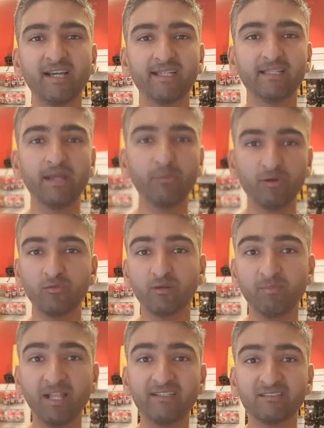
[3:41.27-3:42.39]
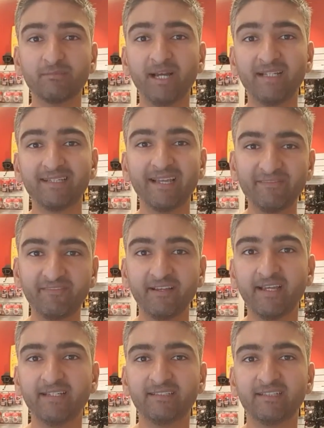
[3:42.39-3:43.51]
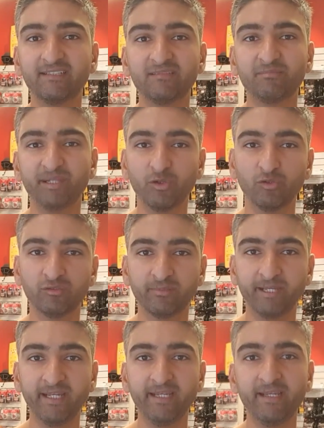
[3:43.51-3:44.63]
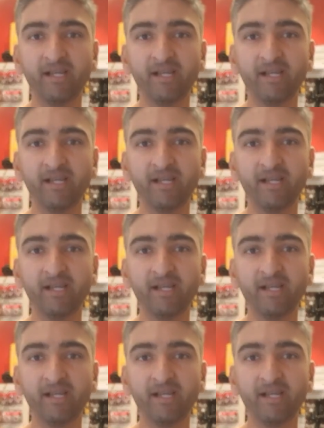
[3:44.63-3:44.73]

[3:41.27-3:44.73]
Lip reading: they will replace the bat if it is beyond repair,